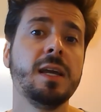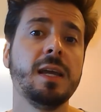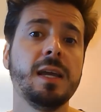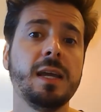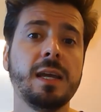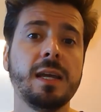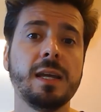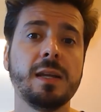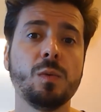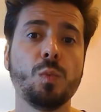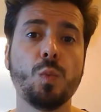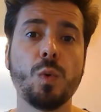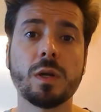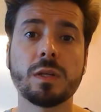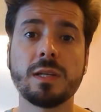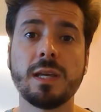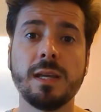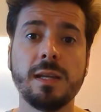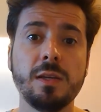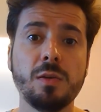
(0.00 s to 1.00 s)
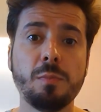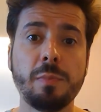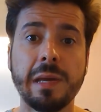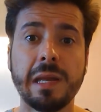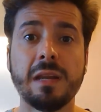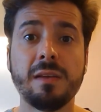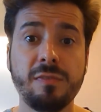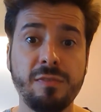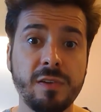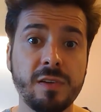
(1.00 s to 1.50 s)
and what can you
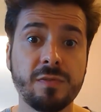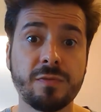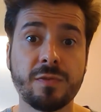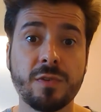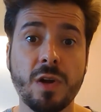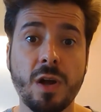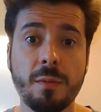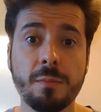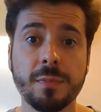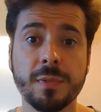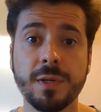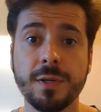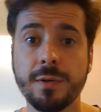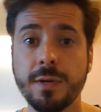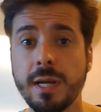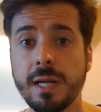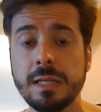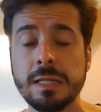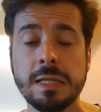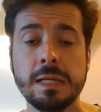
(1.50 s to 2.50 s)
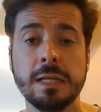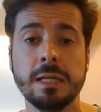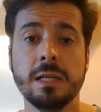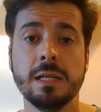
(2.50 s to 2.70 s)
benefit from. All right.